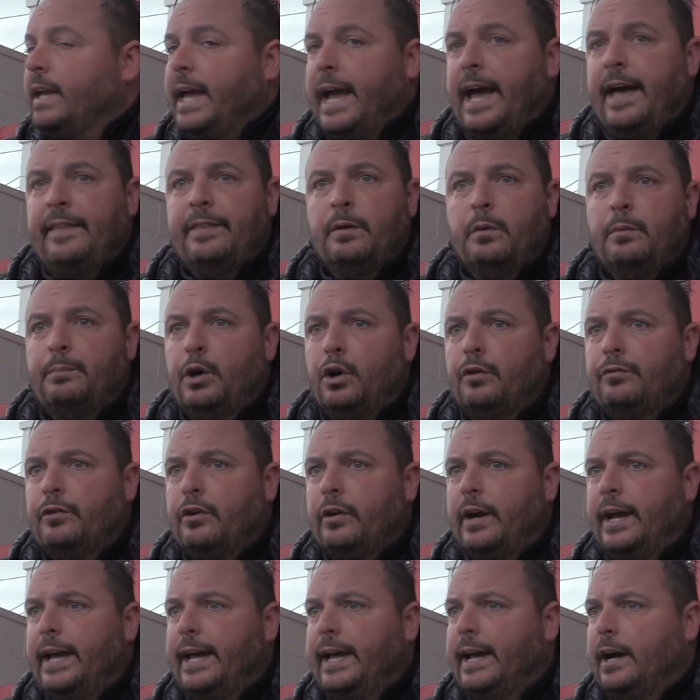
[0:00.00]
Yeah, they were both
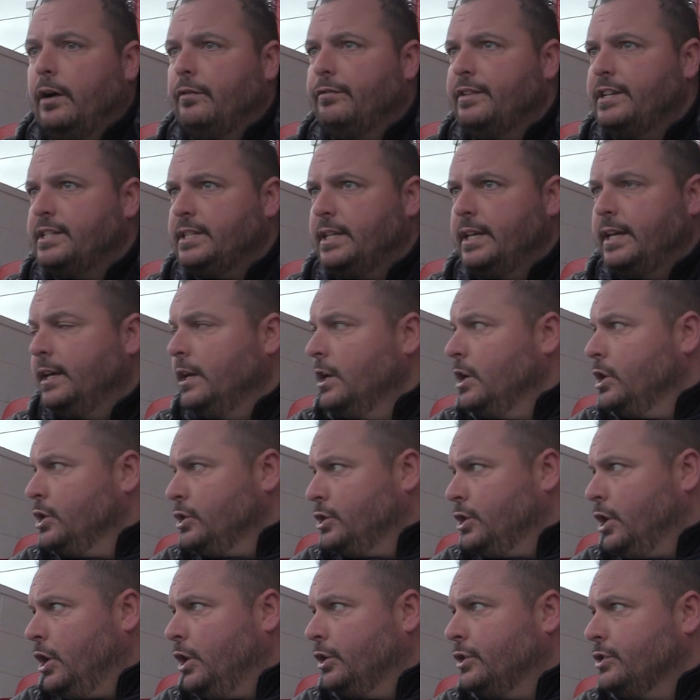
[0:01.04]
great. Obviously,
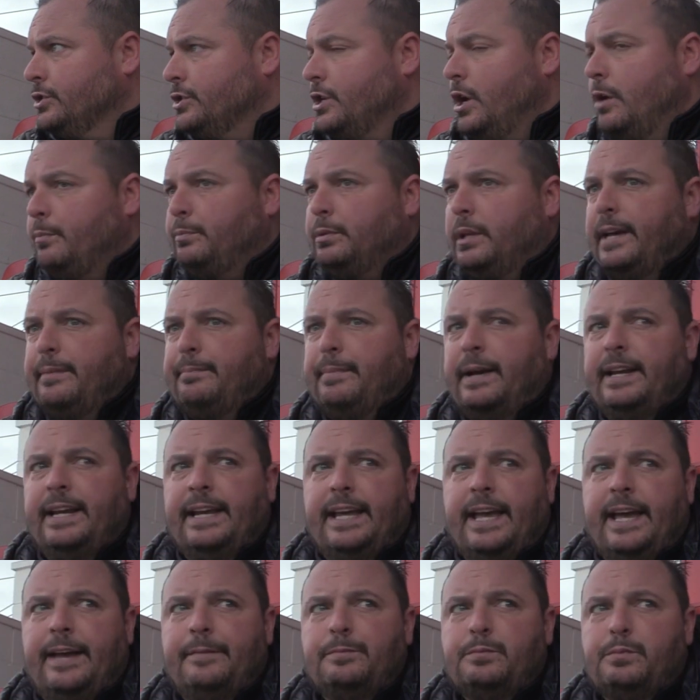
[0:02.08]
Jordan's not played
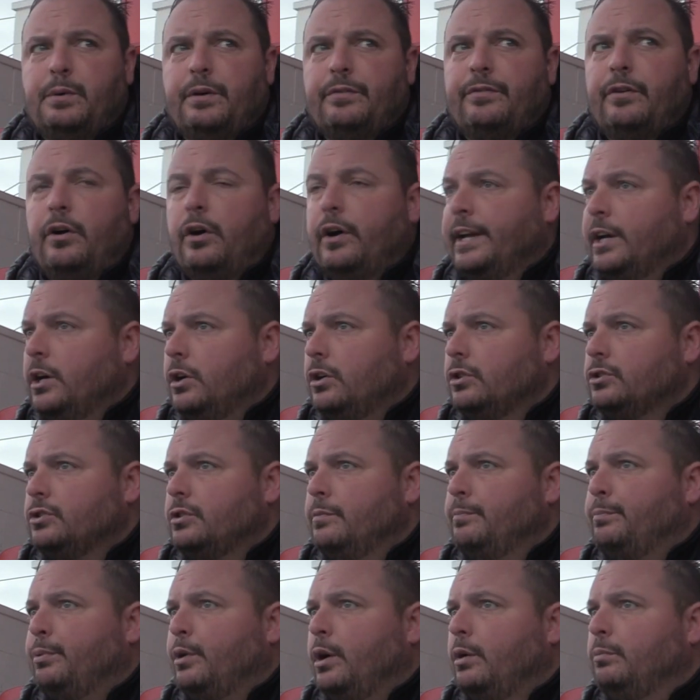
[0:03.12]
many games, but thought he caused
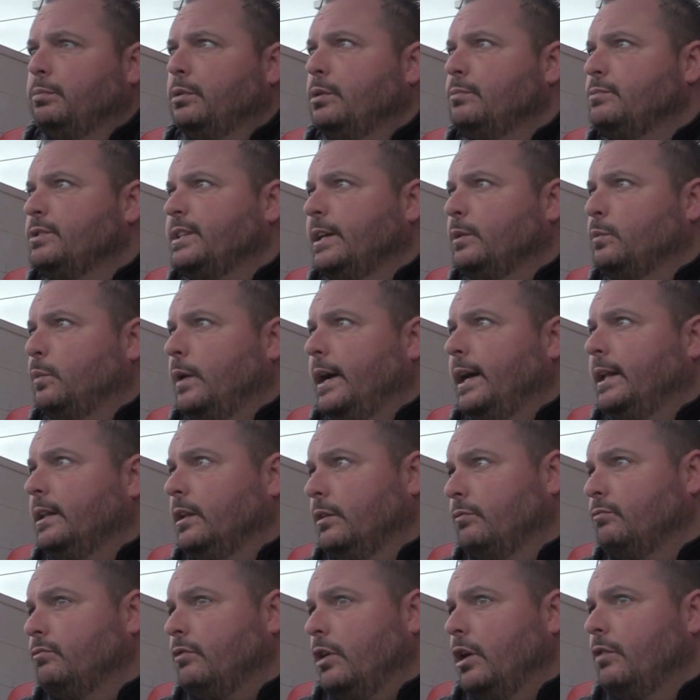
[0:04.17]
them problems, did
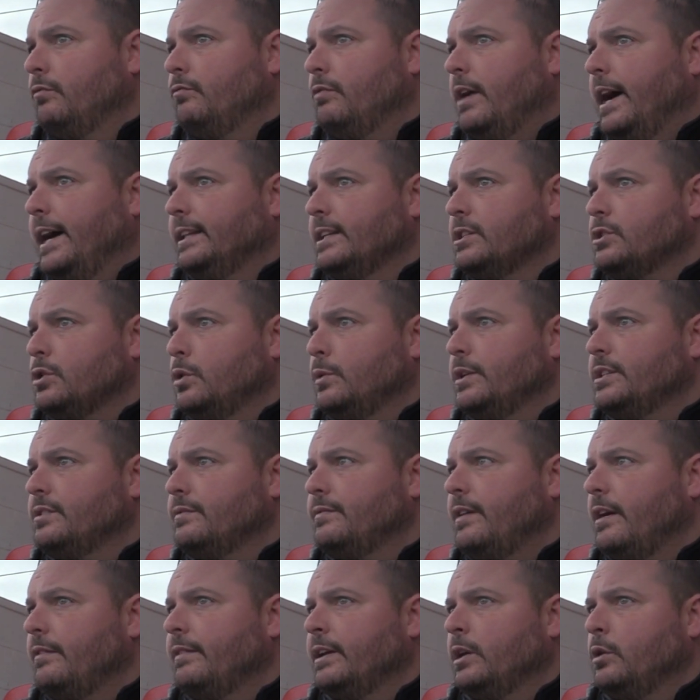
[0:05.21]
well, and rightly so. He's
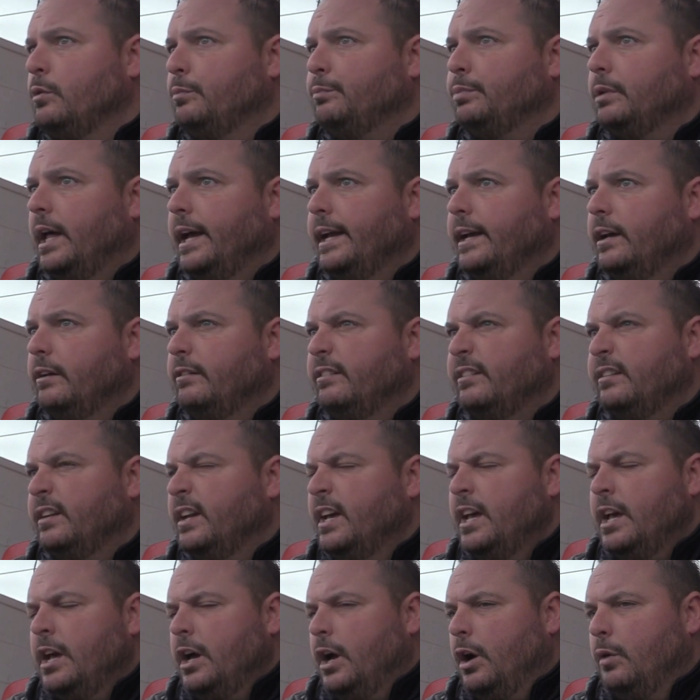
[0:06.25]
a very good player,
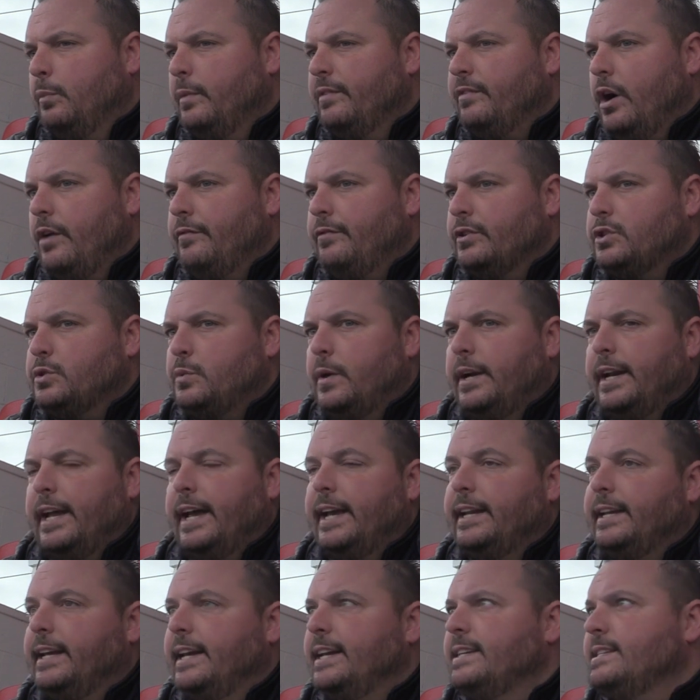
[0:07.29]
and we've got him for
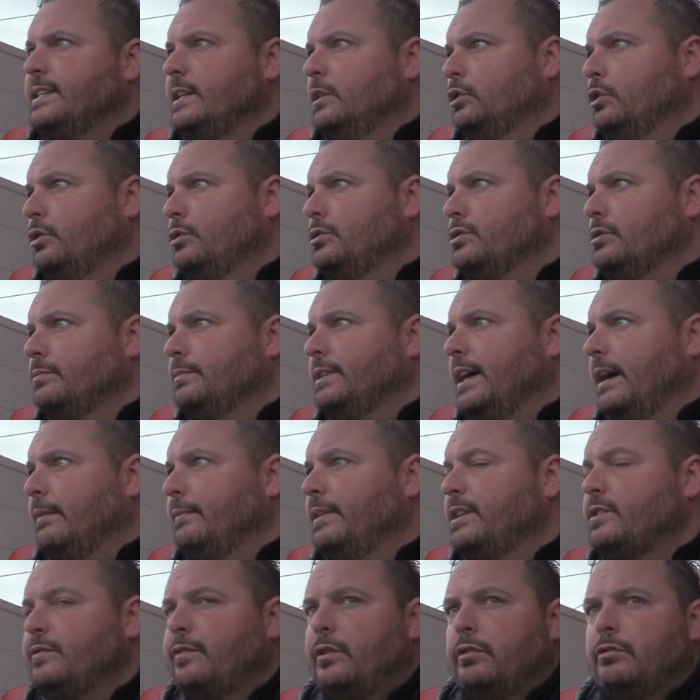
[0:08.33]
28 days, and he'll do some
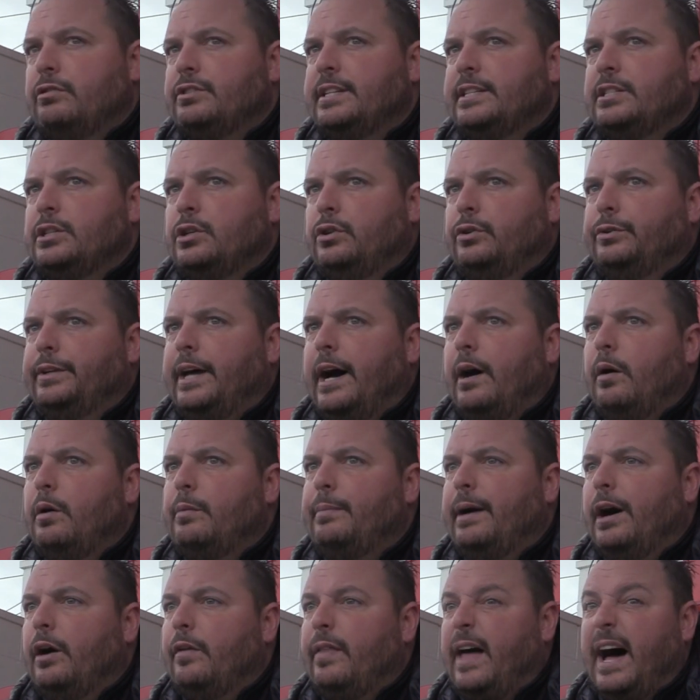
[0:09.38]
damage for us. There's no doubt
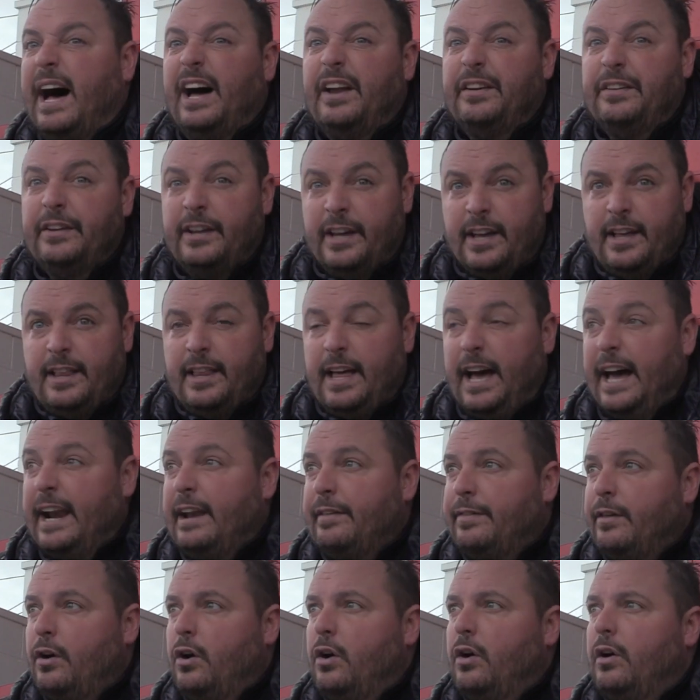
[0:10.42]
about that.
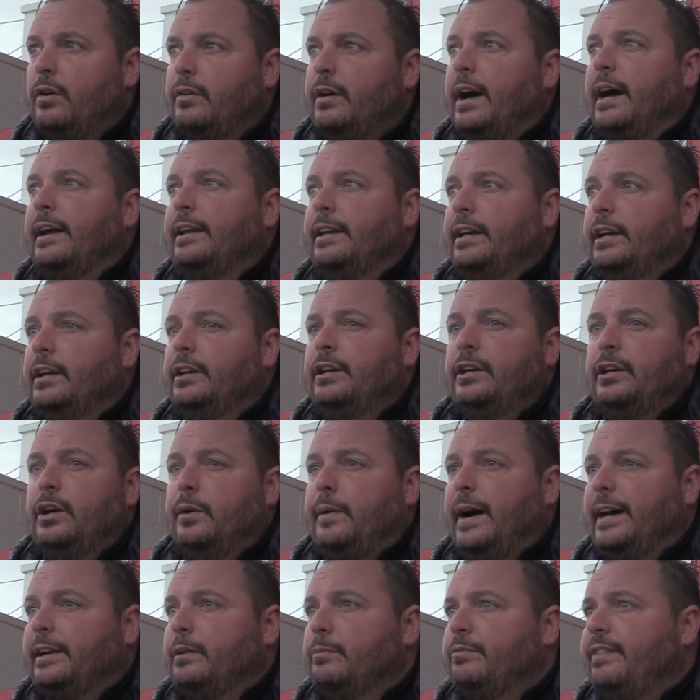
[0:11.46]
And I thought, you
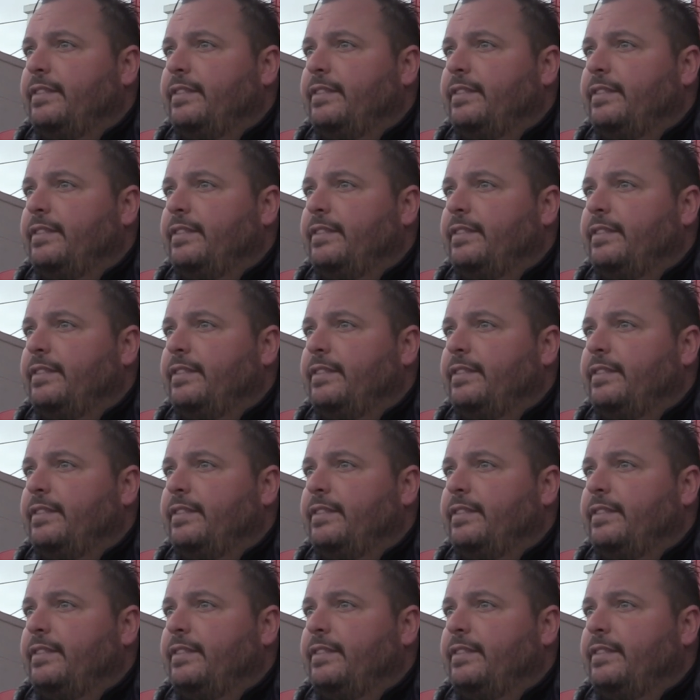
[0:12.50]
know, Adam